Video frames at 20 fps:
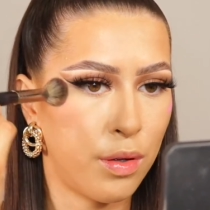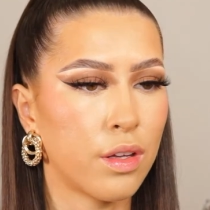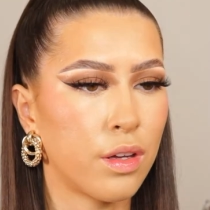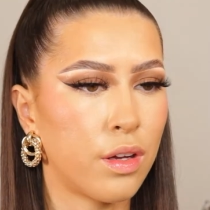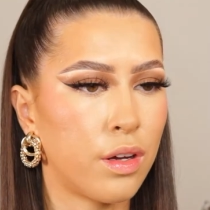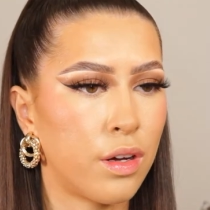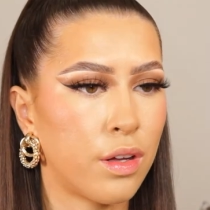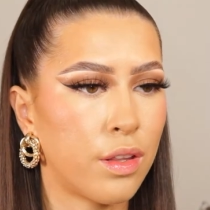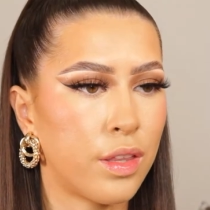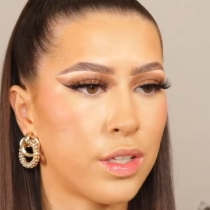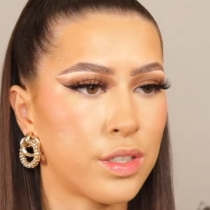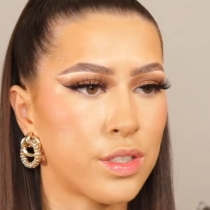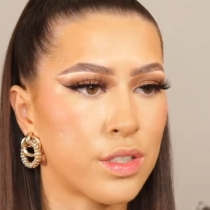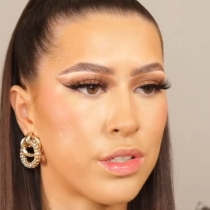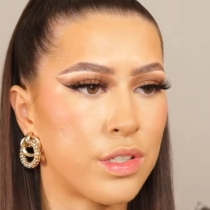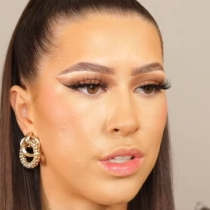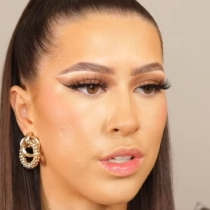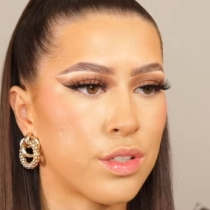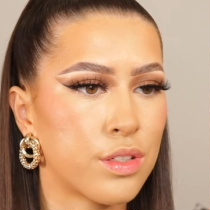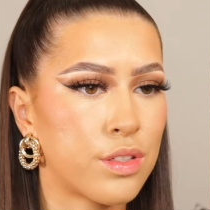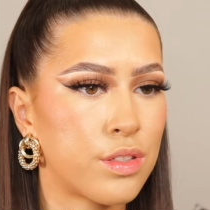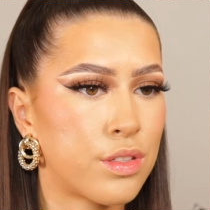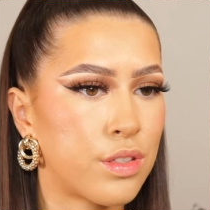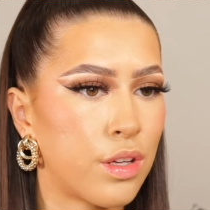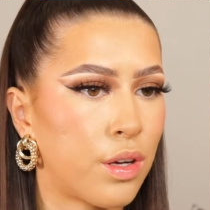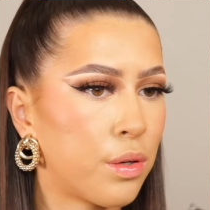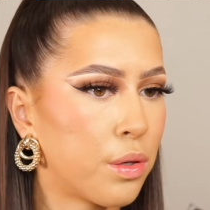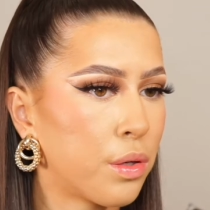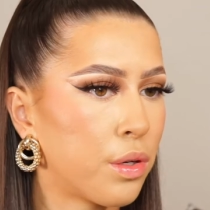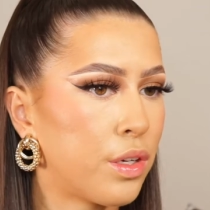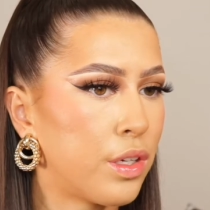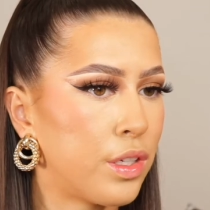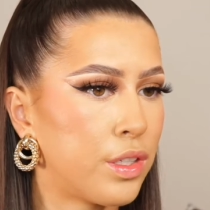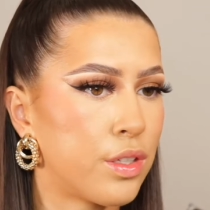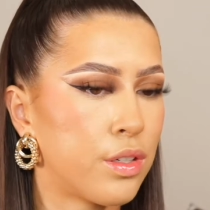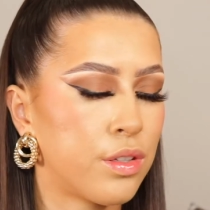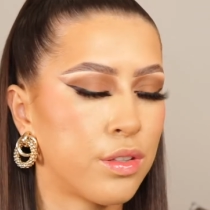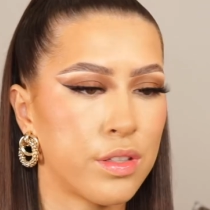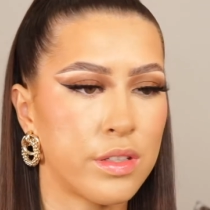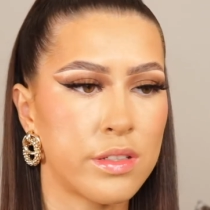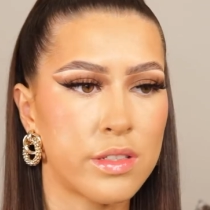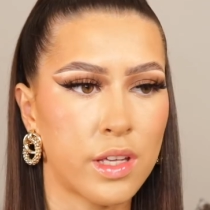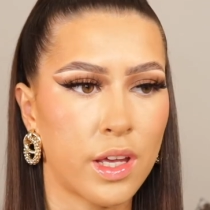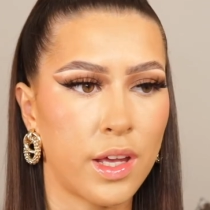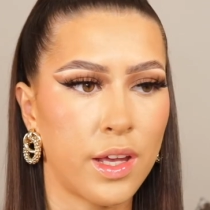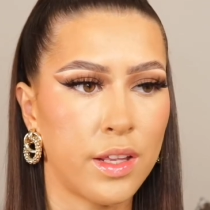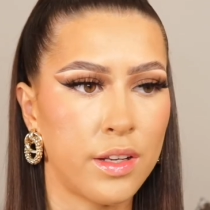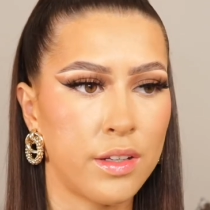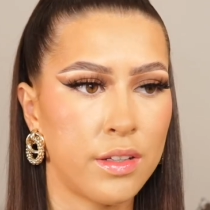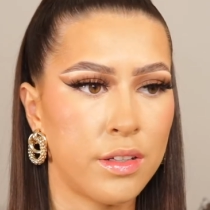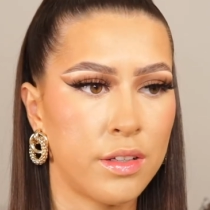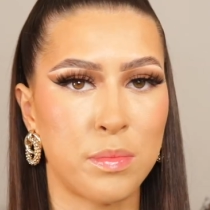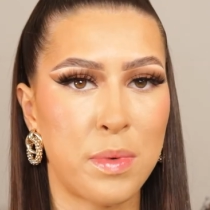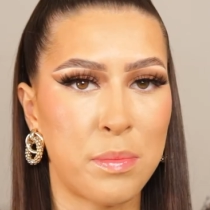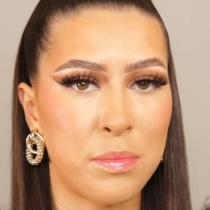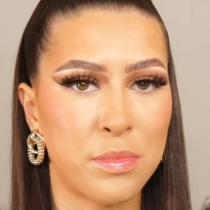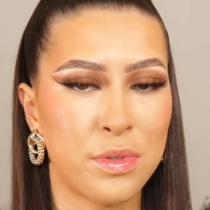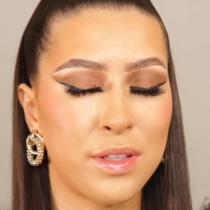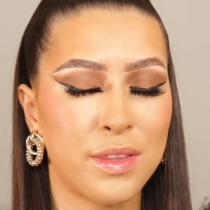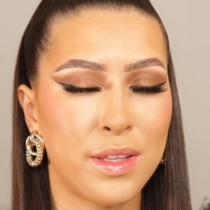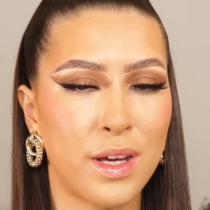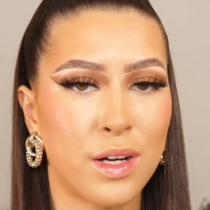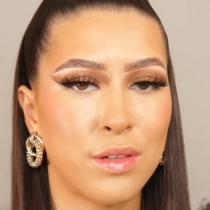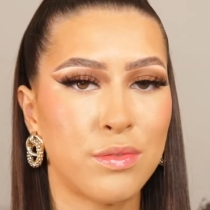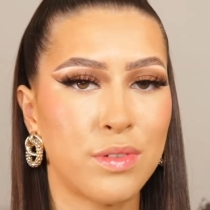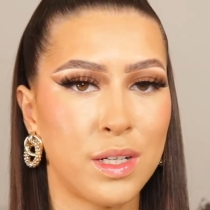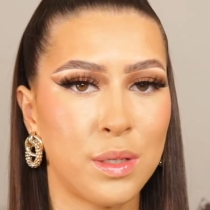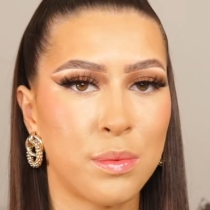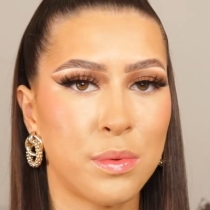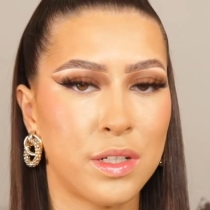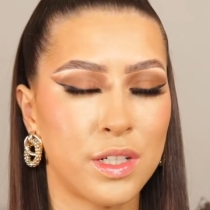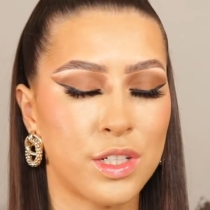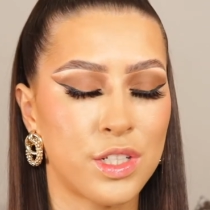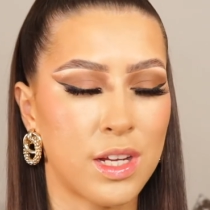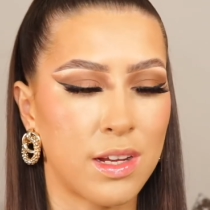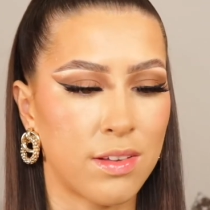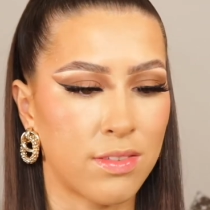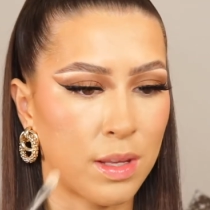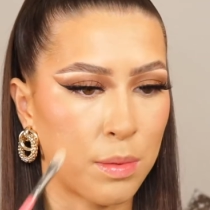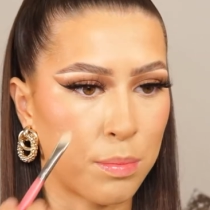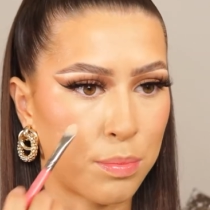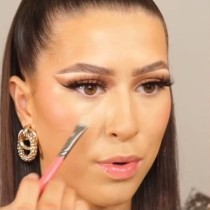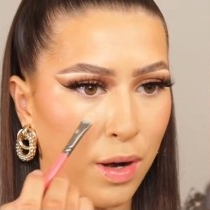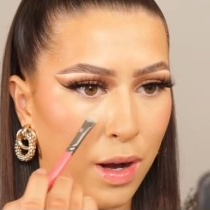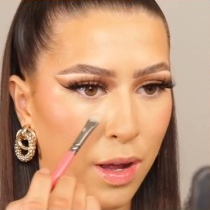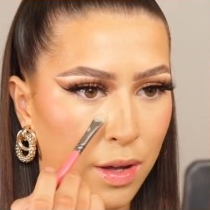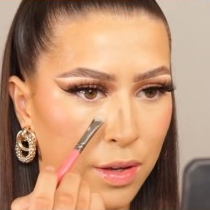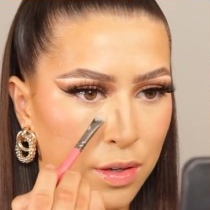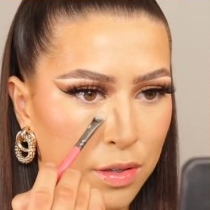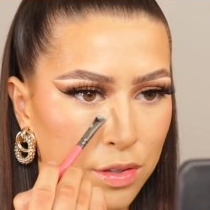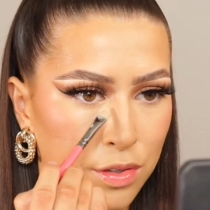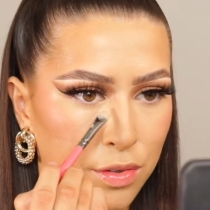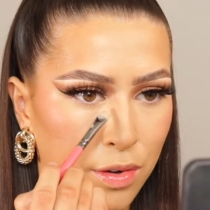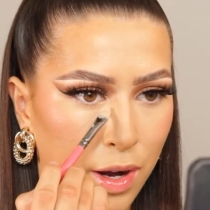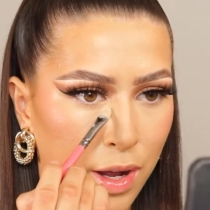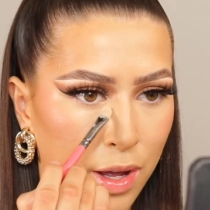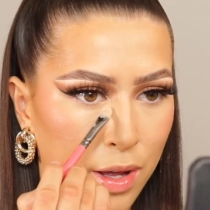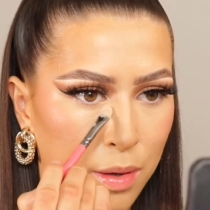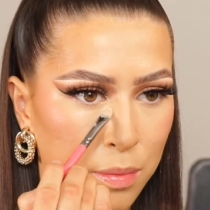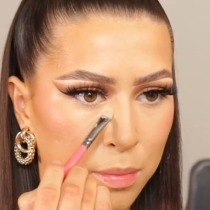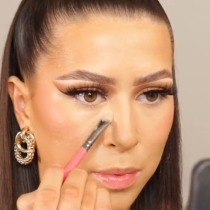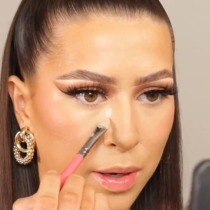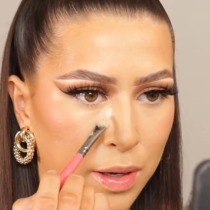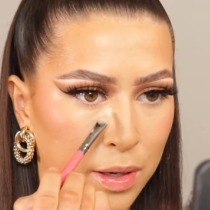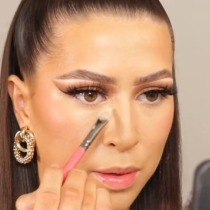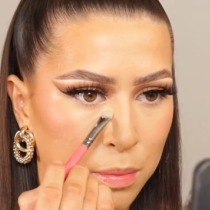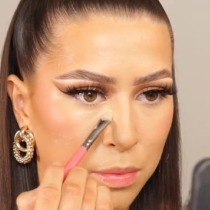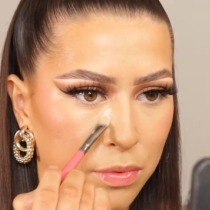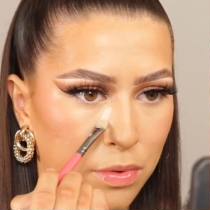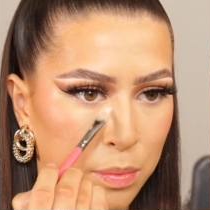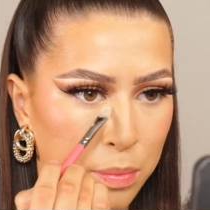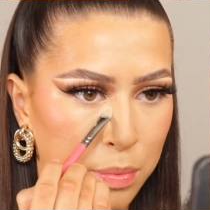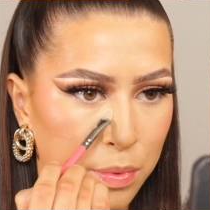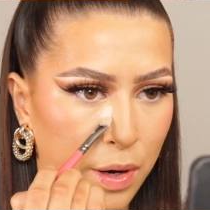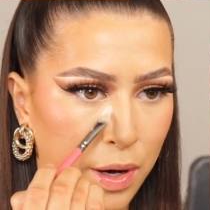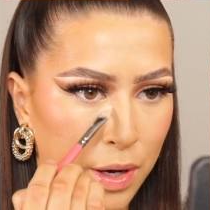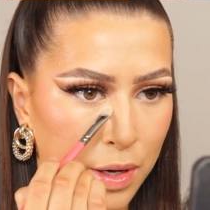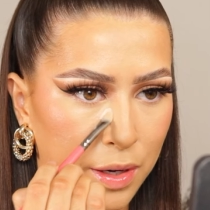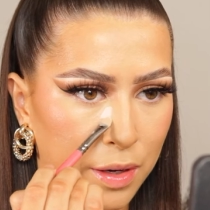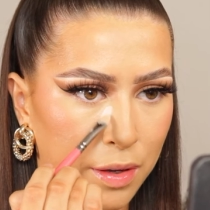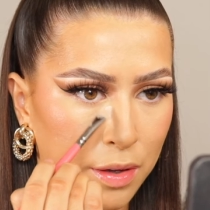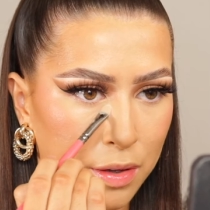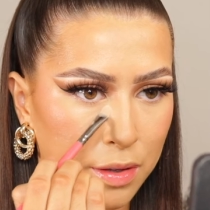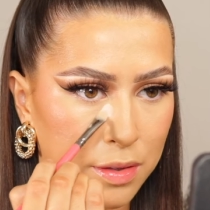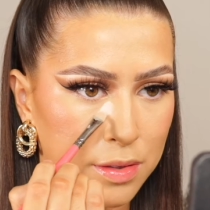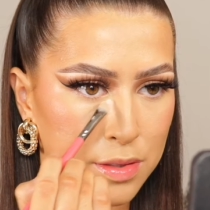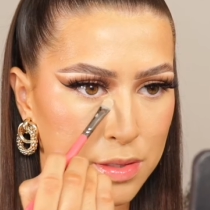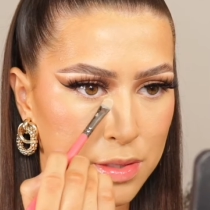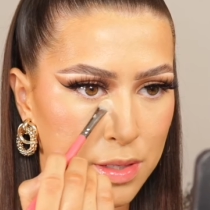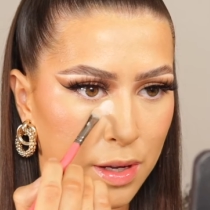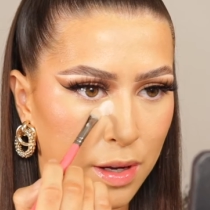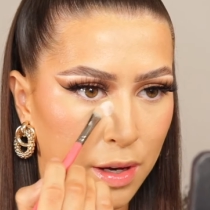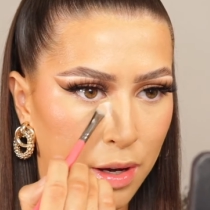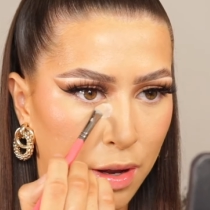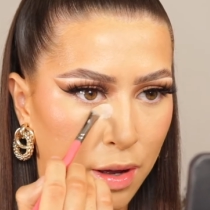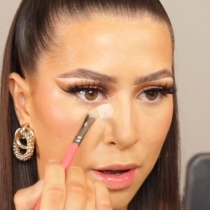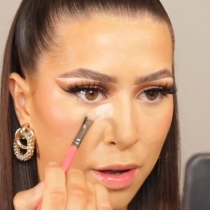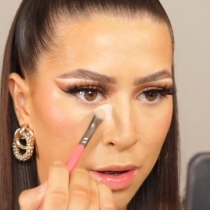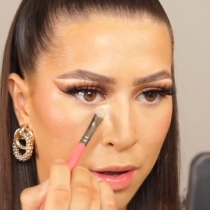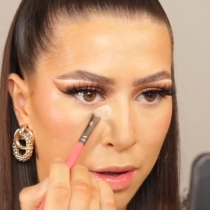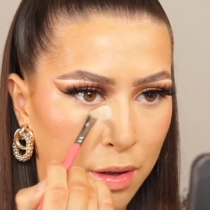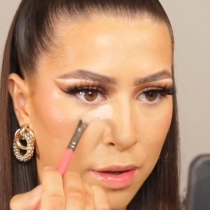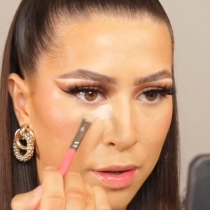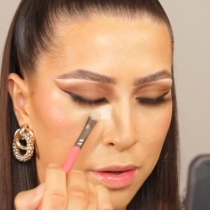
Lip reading: Oh, that just looks so good on the skin. Remembering that I really want to achieve that bright under eye, I'm going in with a brightening concealer.